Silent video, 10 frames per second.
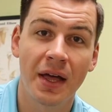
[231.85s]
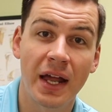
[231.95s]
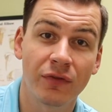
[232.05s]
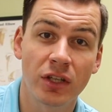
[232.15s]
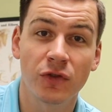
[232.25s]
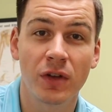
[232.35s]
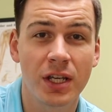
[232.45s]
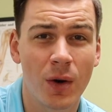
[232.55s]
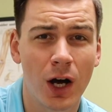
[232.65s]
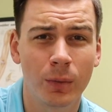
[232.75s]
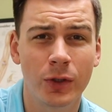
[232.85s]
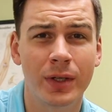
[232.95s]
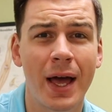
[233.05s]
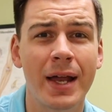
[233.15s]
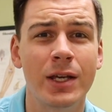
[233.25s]
And if this video helped you
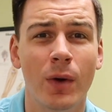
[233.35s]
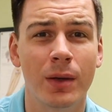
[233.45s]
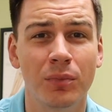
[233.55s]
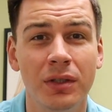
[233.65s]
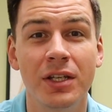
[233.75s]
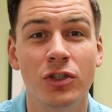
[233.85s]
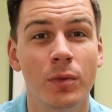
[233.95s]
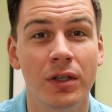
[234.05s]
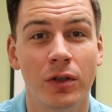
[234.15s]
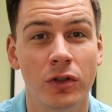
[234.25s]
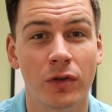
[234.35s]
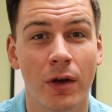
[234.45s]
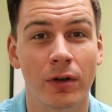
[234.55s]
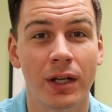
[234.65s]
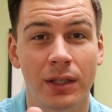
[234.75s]
in any way, please do me a huge
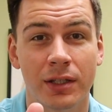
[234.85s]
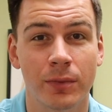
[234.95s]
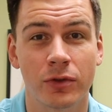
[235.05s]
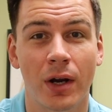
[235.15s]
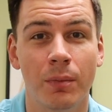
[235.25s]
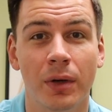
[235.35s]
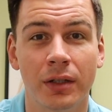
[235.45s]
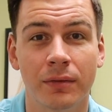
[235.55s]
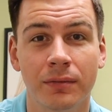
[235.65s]
favor and hit that subscribe button.